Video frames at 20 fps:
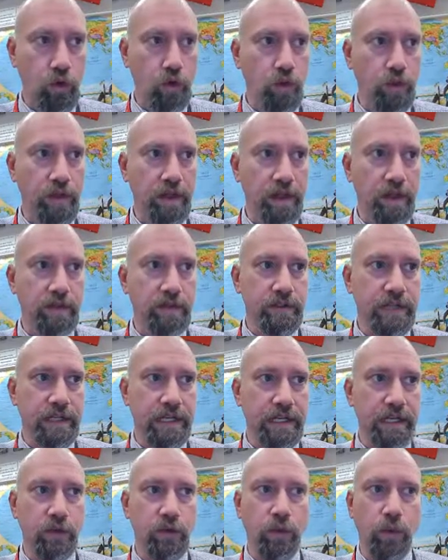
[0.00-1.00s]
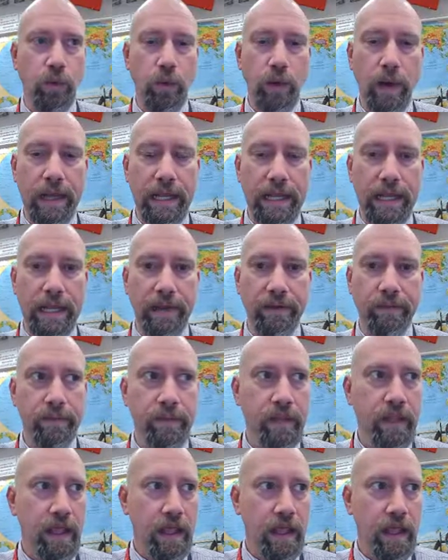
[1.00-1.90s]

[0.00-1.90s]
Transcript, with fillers: 2020.